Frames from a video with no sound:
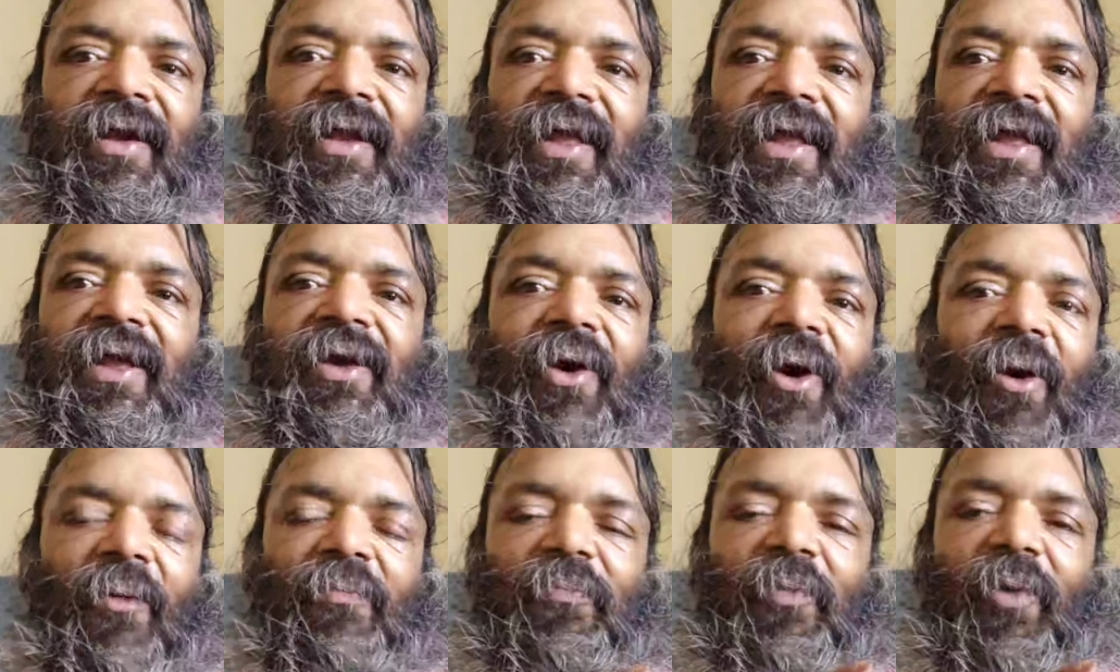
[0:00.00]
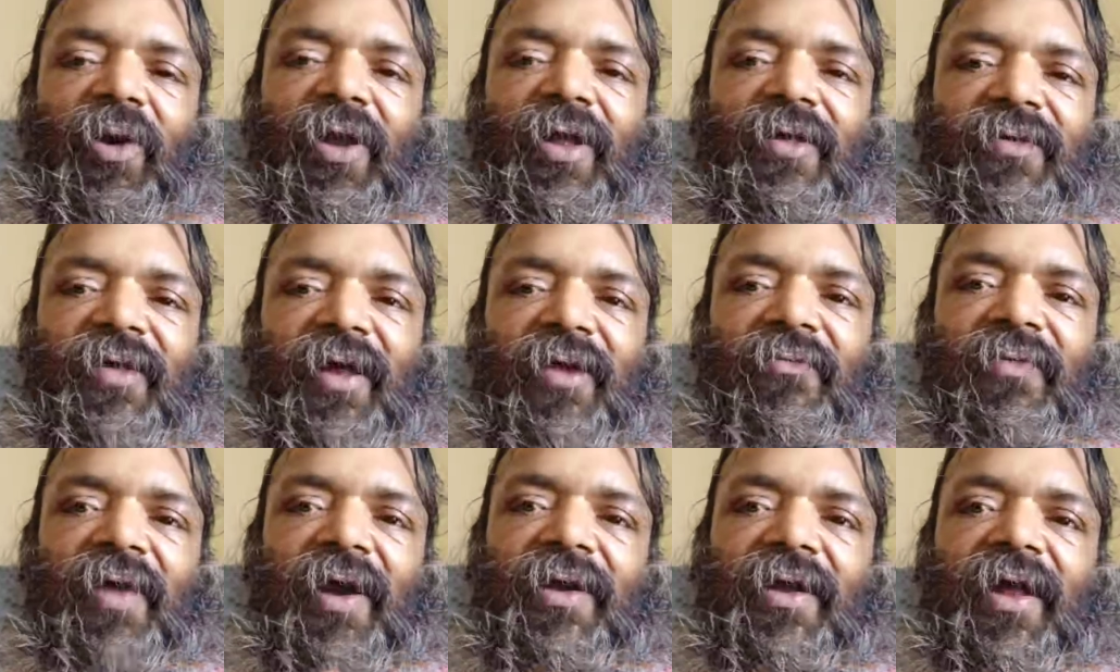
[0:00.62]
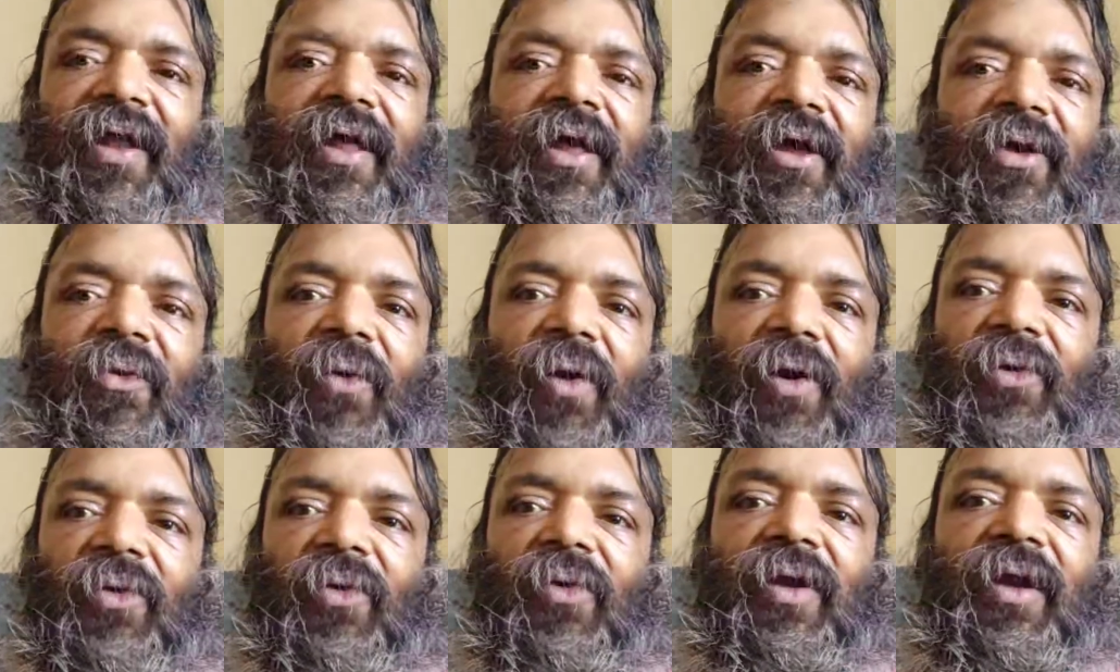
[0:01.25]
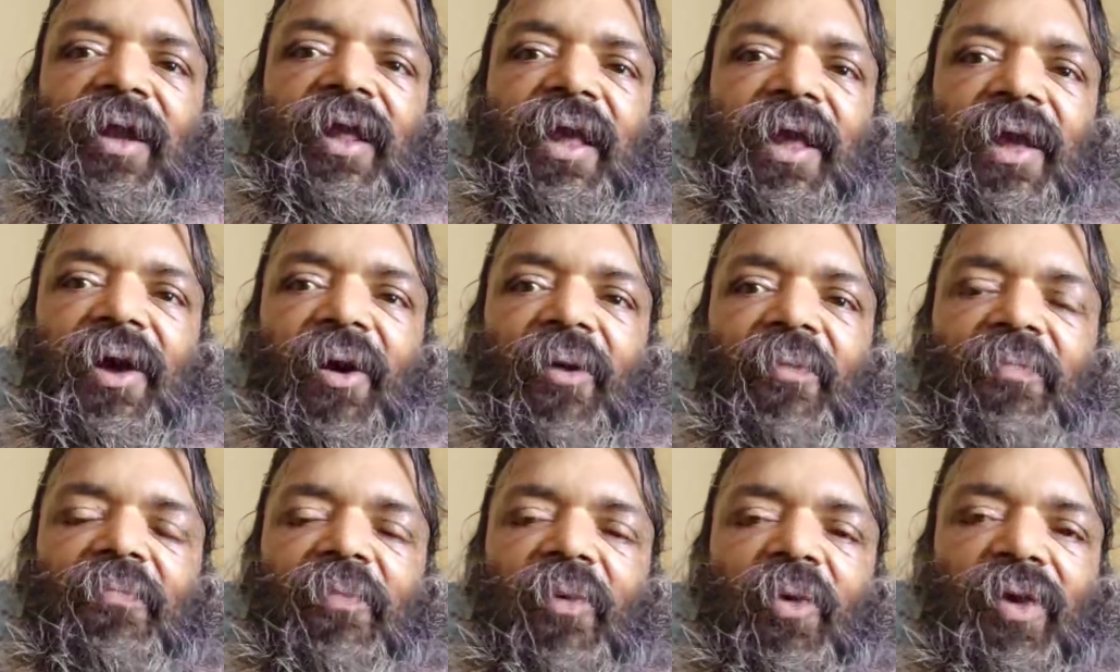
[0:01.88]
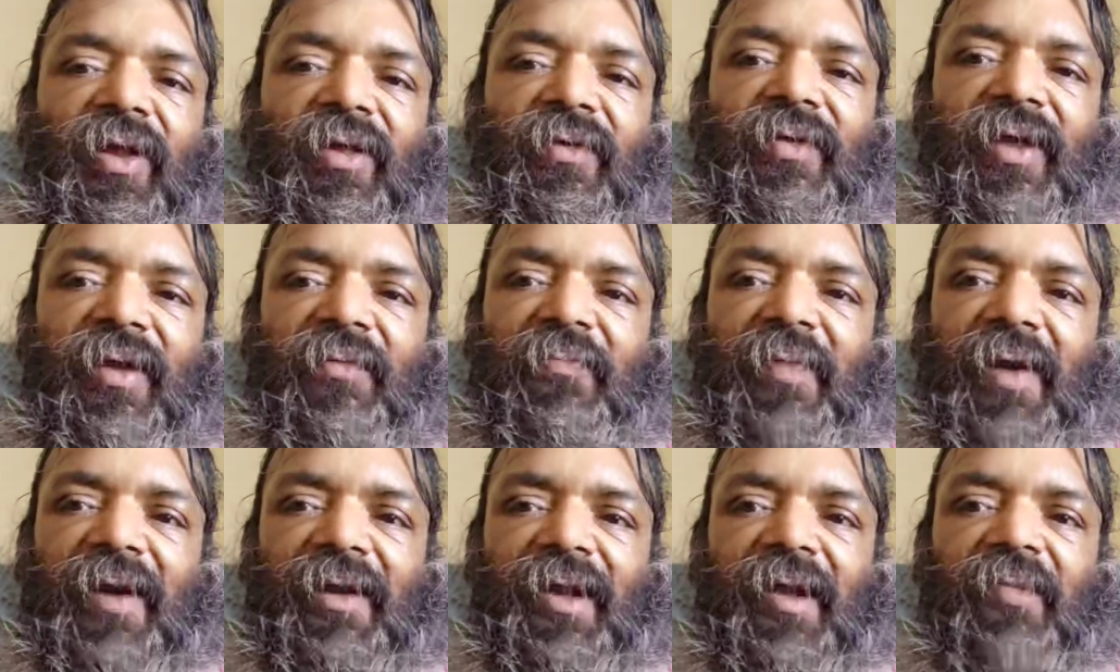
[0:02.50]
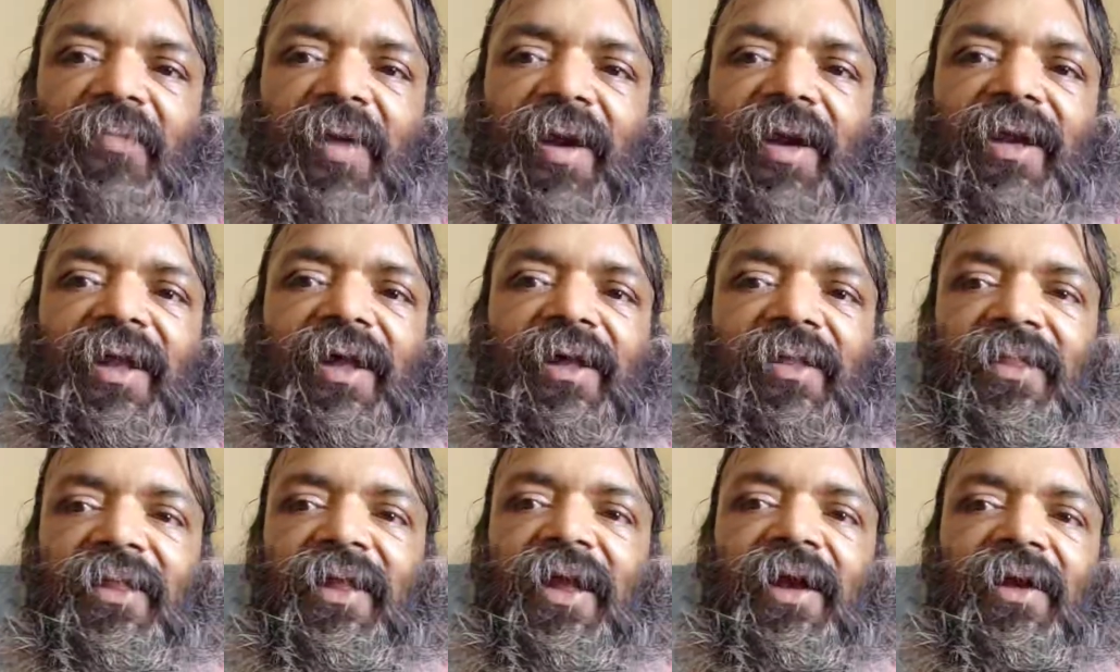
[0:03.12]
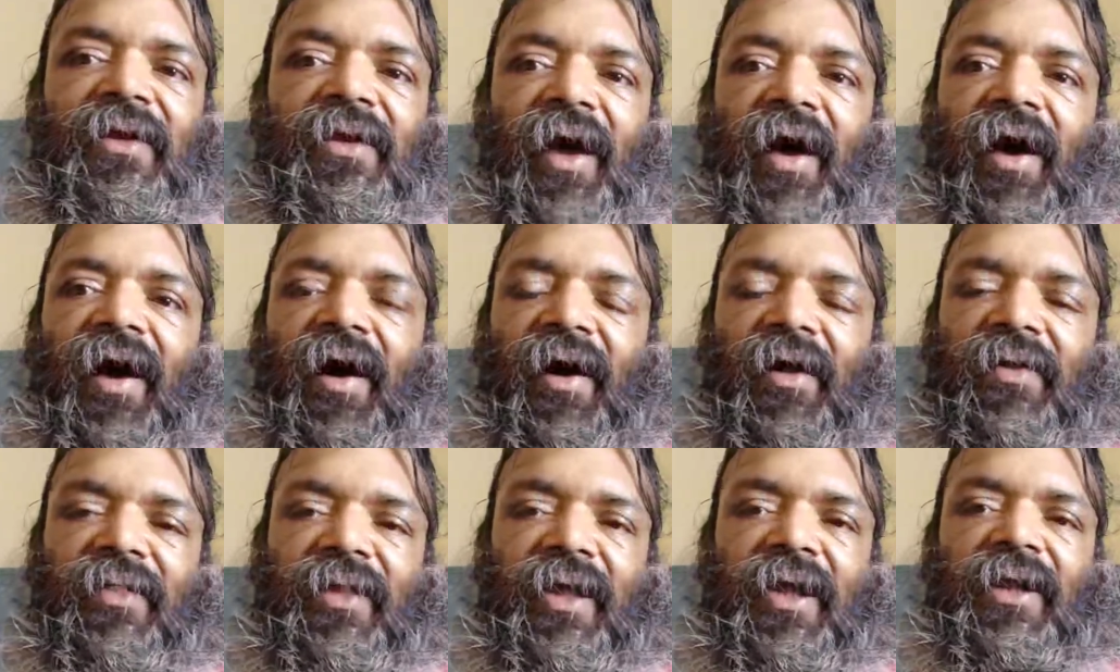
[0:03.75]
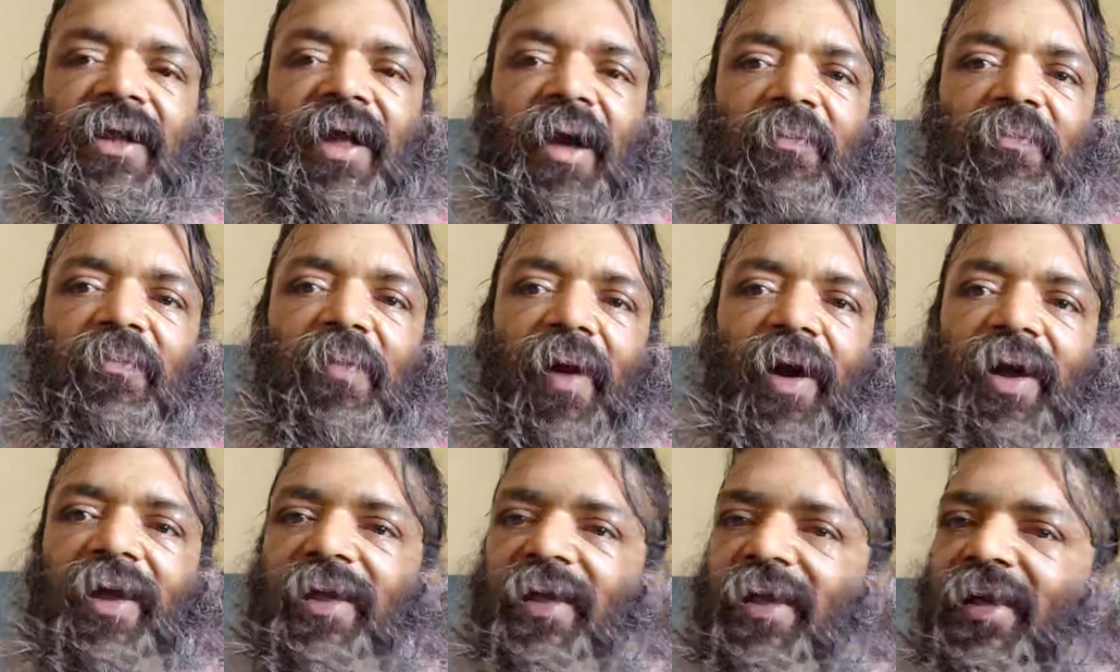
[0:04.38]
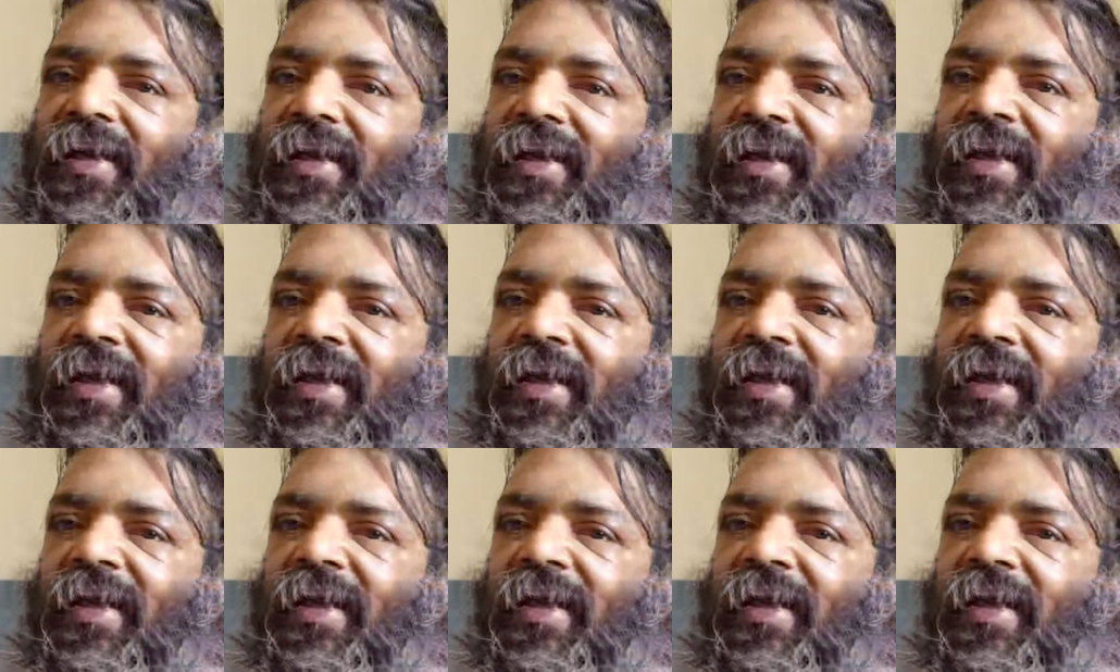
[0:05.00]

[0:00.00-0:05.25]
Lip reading: D of position vector equal to d of position vector by d theta phi